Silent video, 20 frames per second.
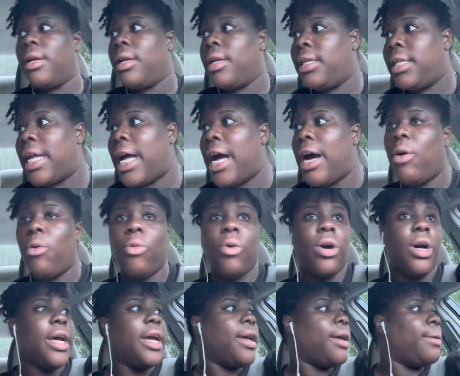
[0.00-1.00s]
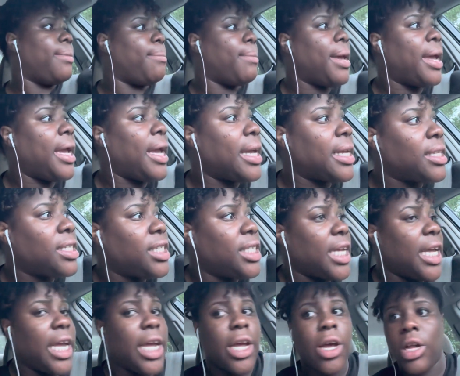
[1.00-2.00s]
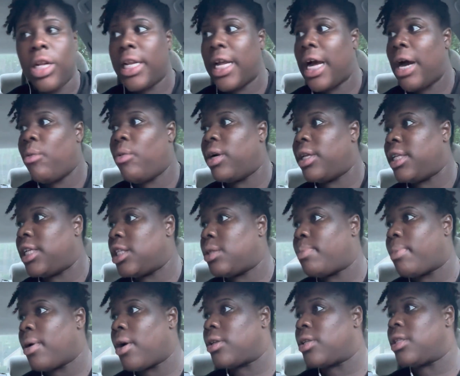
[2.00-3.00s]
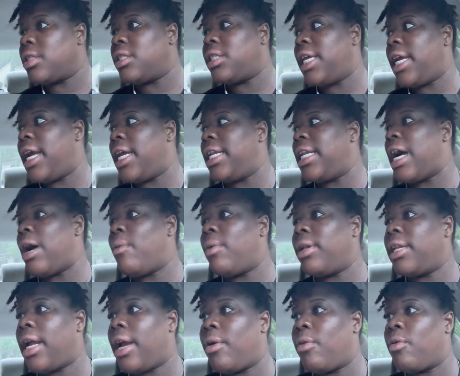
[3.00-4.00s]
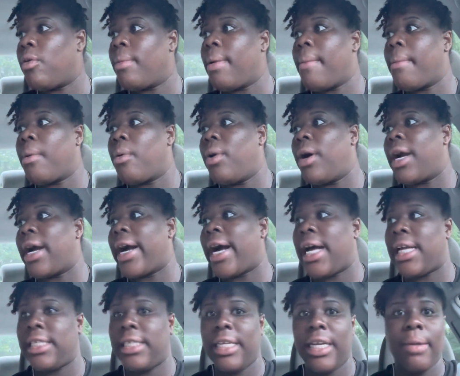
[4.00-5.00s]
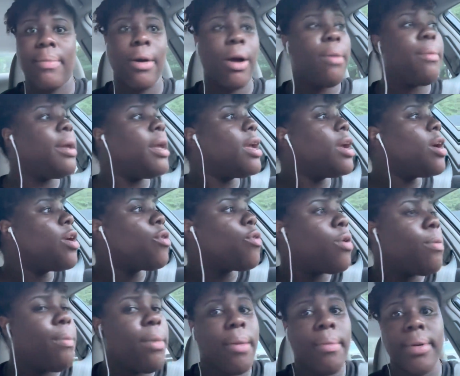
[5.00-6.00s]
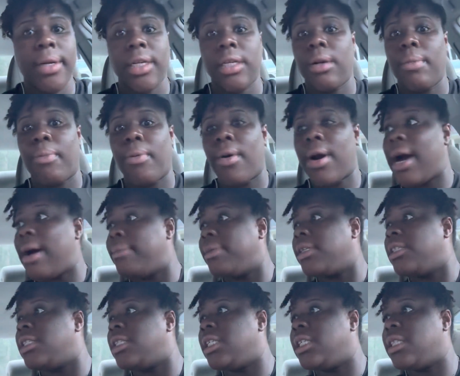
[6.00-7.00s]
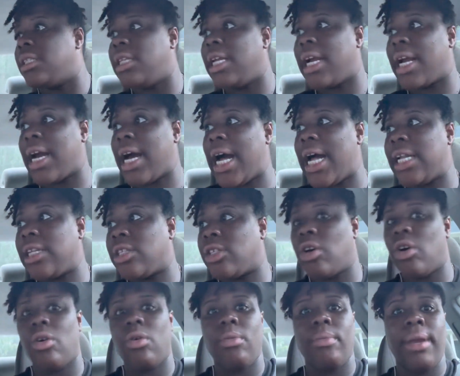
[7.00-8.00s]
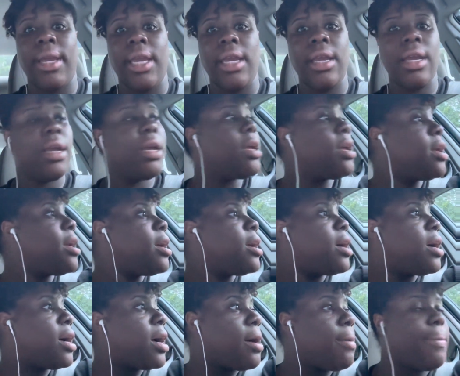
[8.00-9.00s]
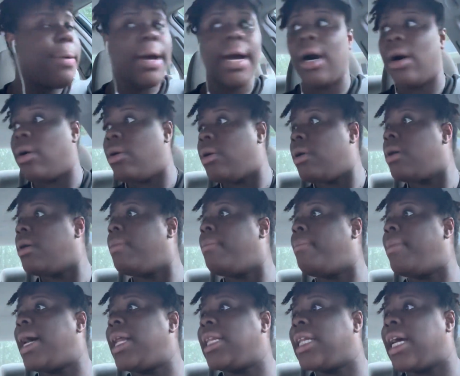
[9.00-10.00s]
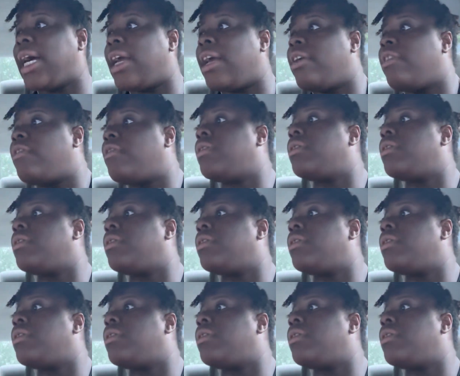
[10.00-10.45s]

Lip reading: Not what man said, or not what this person said, not what that. Remember what God said about me. Remember the promises that God told me about my life.